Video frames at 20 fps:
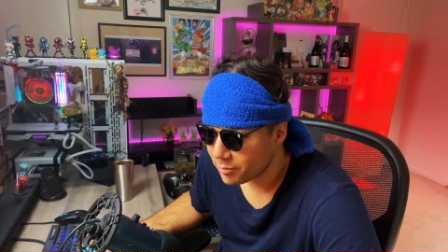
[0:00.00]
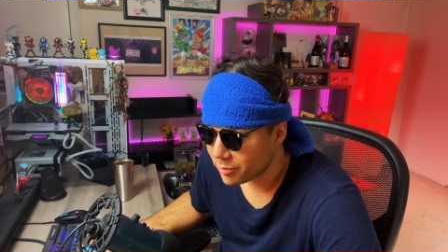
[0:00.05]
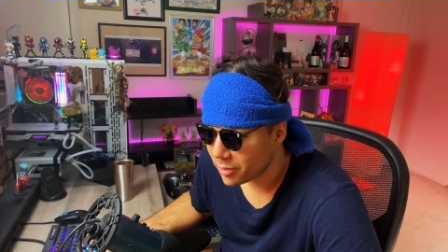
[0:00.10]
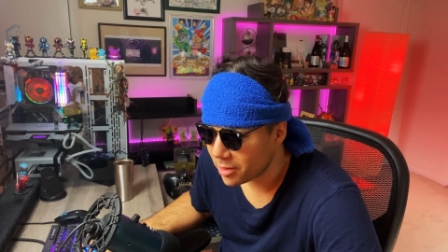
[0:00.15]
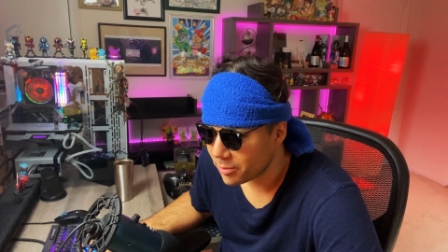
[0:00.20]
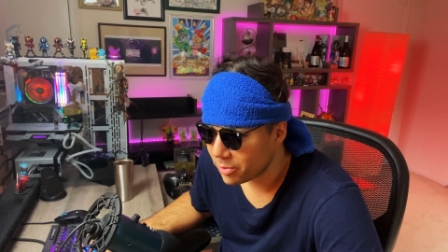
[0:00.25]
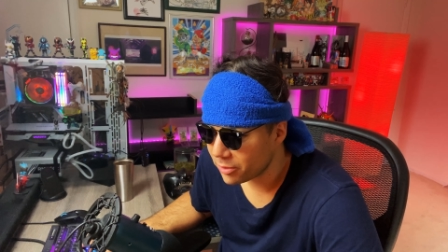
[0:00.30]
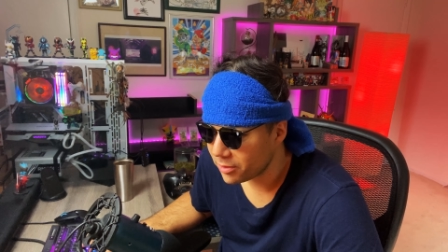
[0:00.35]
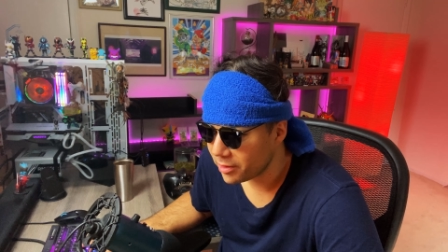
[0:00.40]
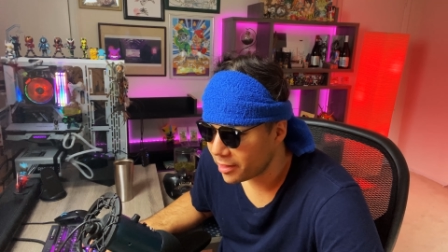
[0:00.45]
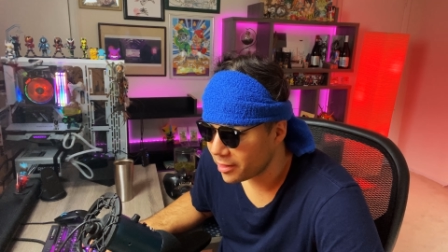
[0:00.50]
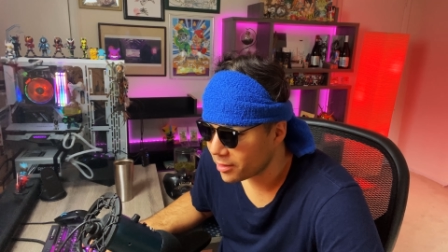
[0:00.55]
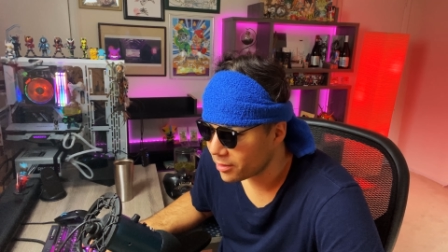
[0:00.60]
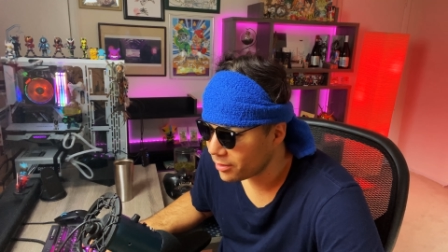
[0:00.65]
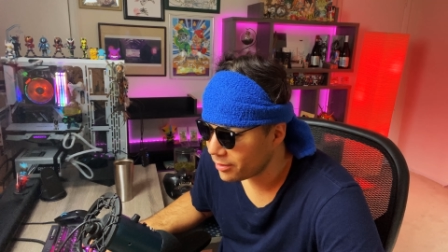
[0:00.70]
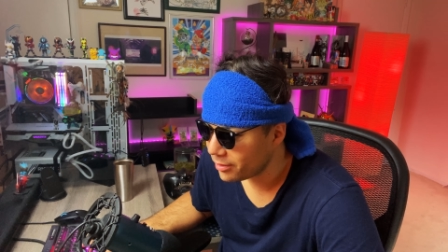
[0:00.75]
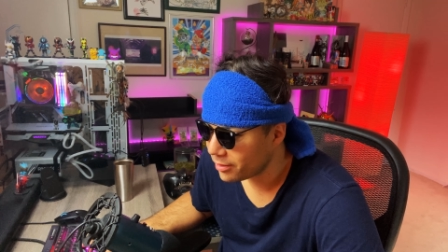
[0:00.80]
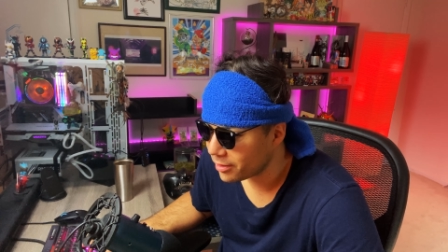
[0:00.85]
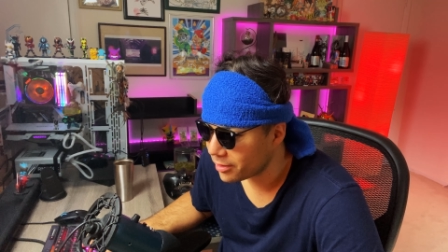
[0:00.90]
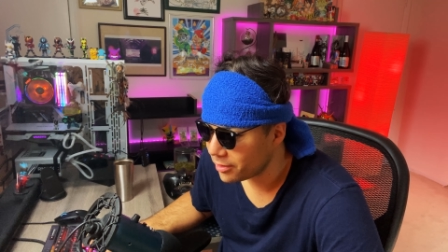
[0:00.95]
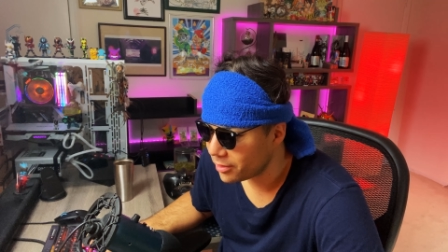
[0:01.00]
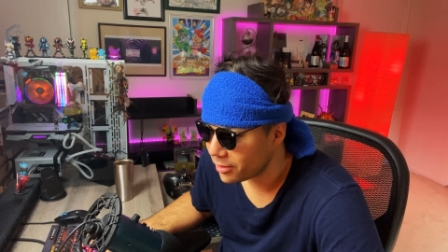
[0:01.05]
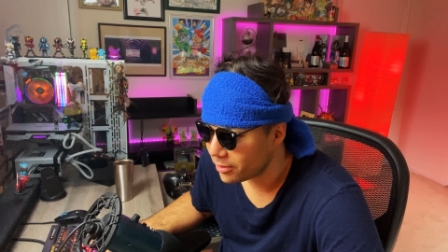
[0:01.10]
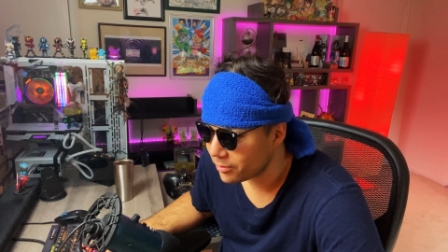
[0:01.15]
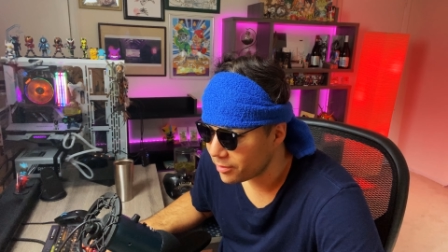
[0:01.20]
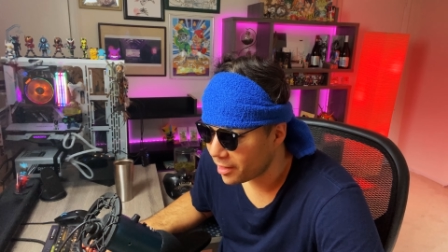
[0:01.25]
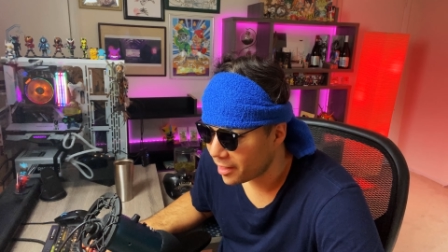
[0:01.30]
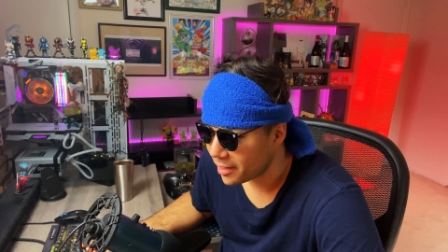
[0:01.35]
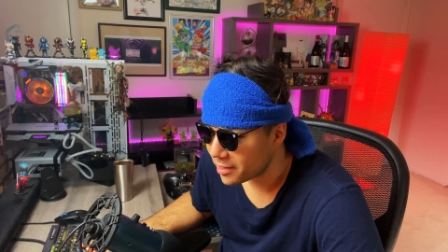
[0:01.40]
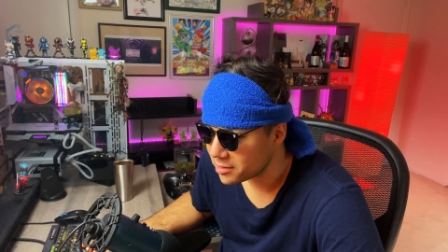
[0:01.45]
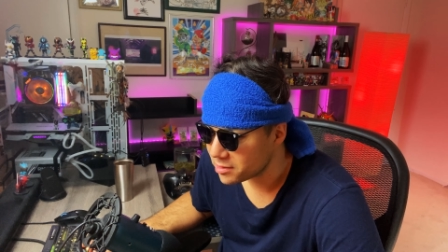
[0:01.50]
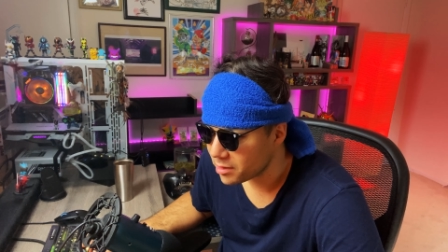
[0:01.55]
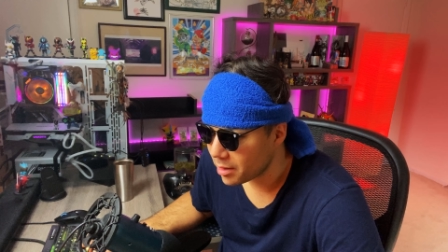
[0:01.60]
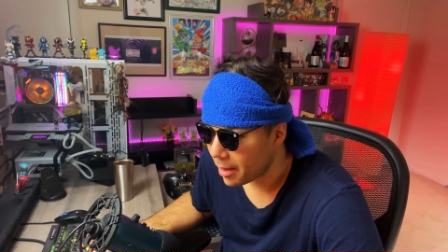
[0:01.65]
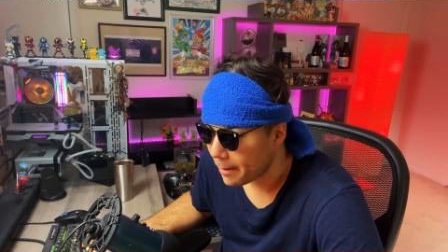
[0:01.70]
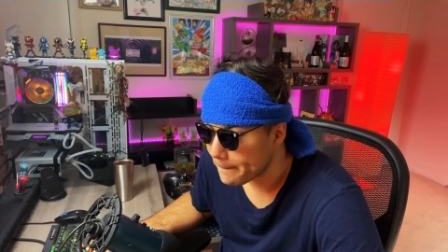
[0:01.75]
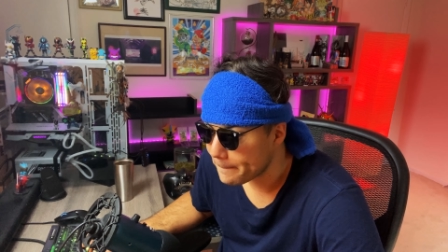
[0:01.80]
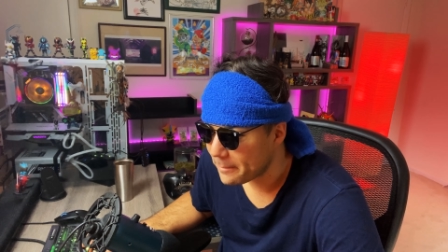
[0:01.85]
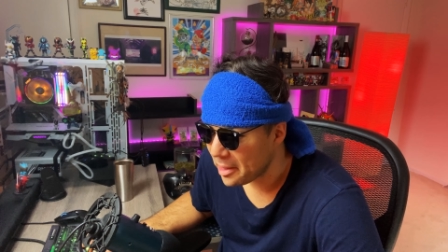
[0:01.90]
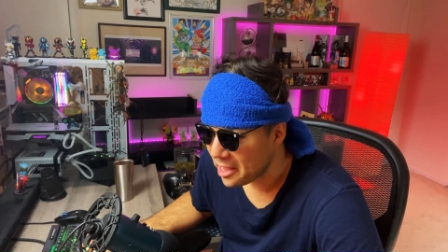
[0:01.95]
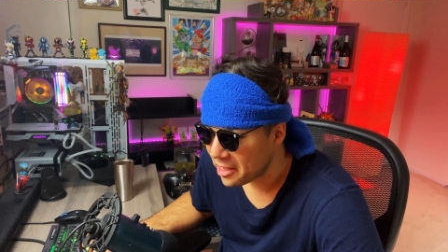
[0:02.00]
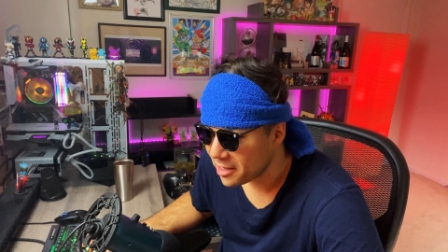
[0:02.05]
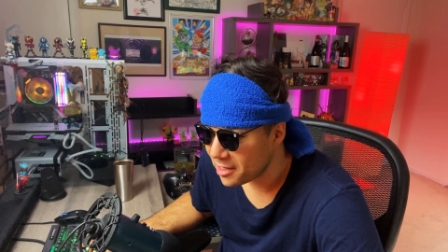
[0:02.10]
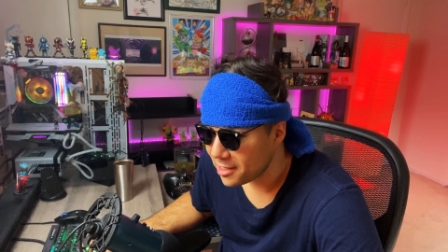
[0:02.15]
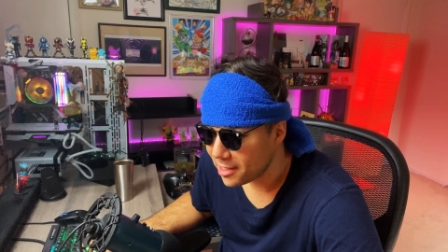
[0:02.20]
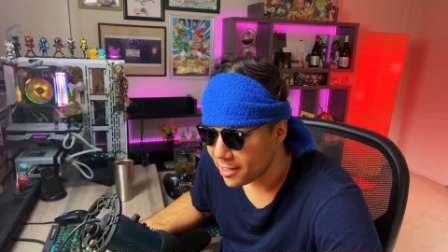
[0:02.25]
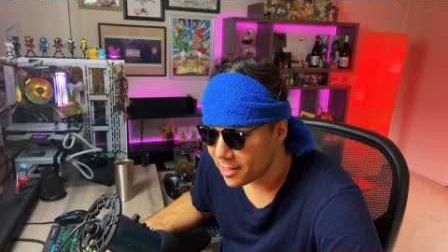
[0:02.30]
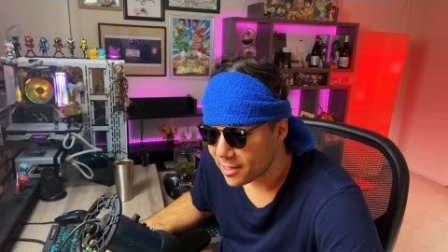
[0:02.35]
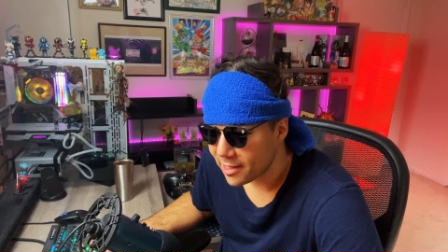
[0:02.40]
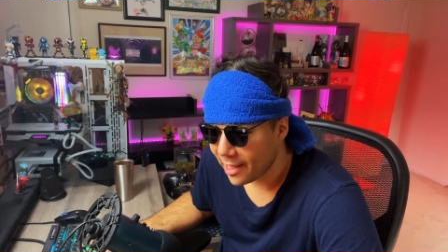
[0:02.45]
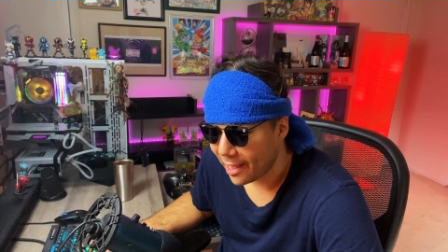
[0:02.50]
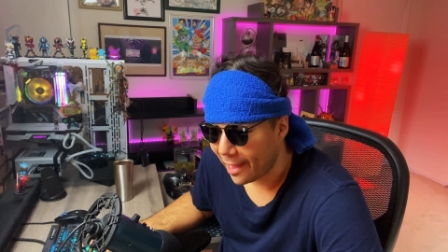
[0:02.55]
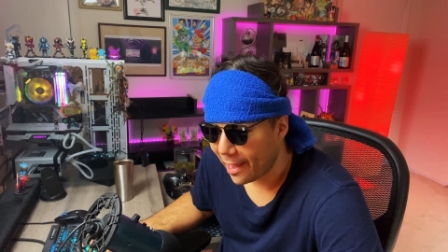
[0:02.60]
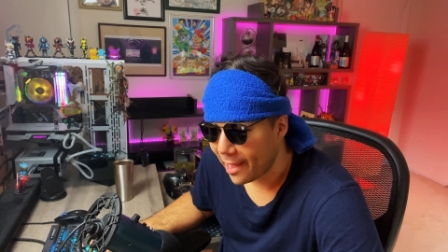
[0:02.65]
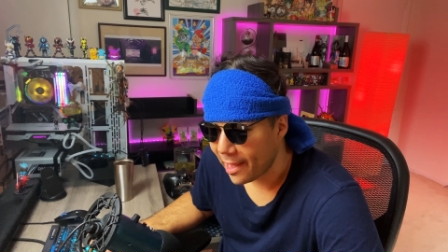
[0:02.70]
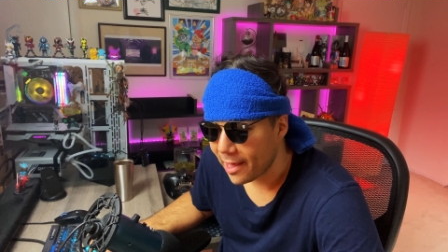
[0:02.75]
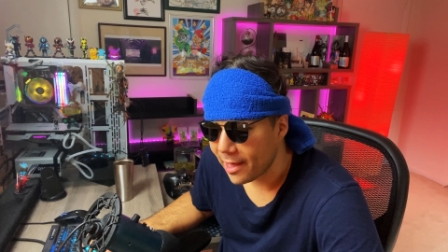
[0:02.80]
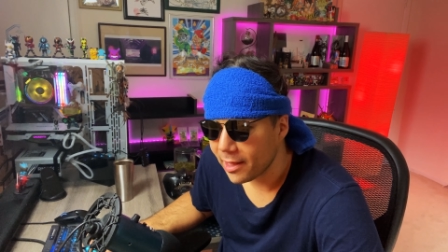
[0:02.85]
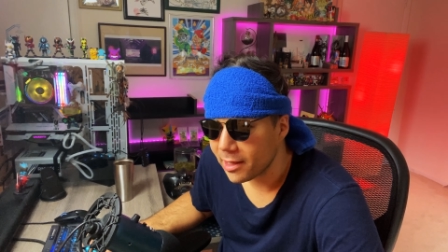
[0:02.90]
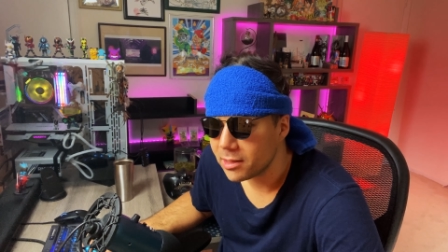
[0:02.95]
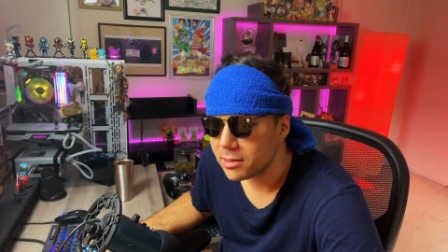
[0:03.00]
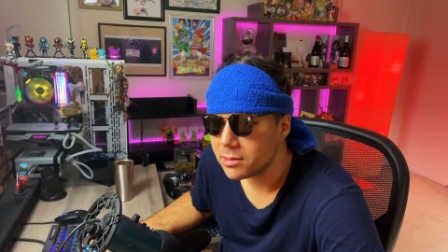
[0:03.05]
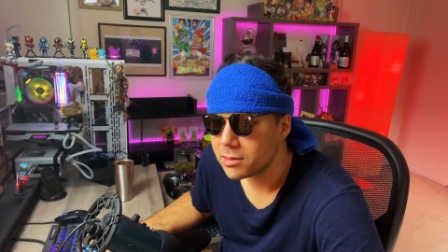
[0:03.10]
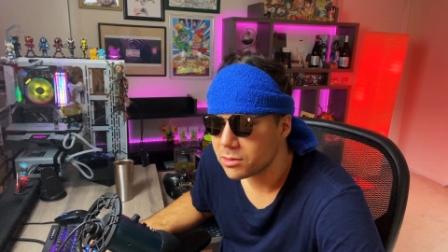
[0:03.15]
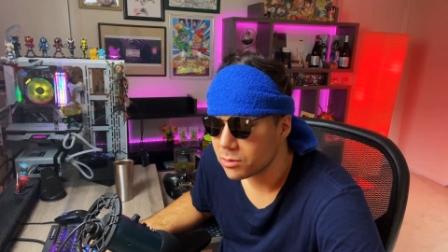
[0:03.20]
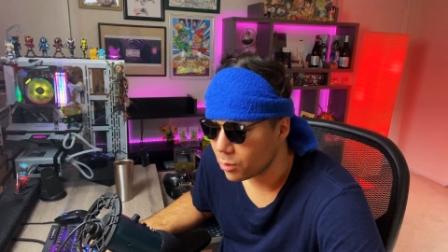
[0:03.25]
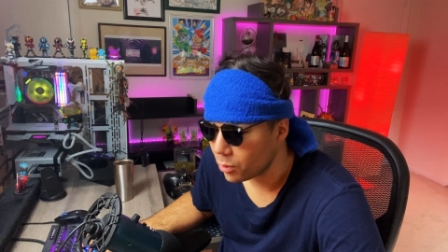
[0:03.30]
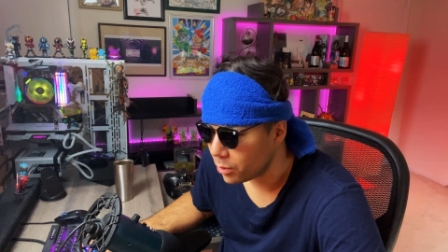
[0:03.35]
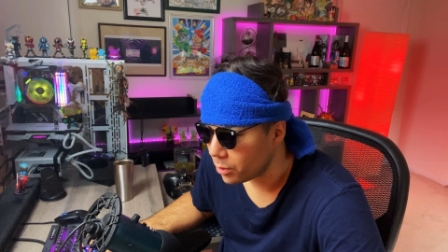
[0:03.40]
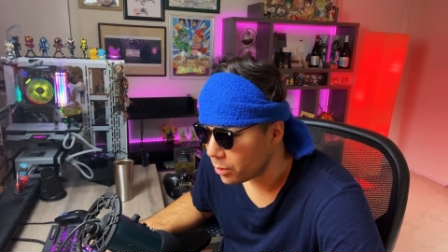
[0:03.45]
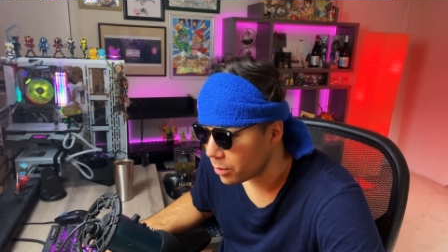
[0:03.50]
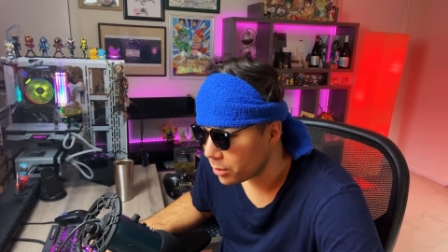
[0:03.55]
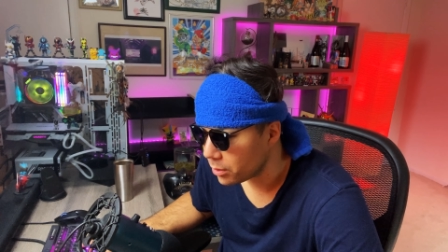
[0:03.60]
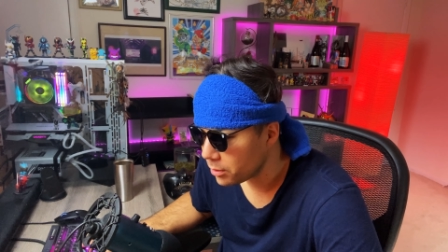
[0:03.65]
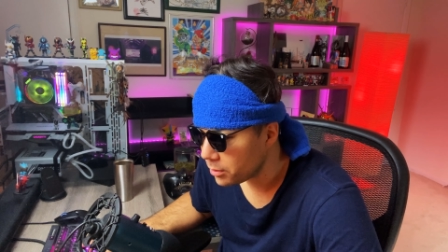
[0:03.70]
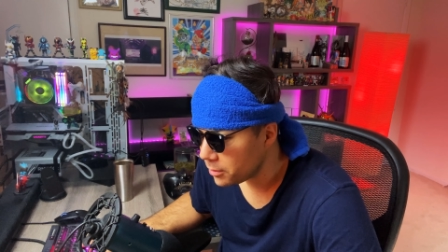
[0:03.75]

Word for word: People like her are known as beckoning hands. Oh.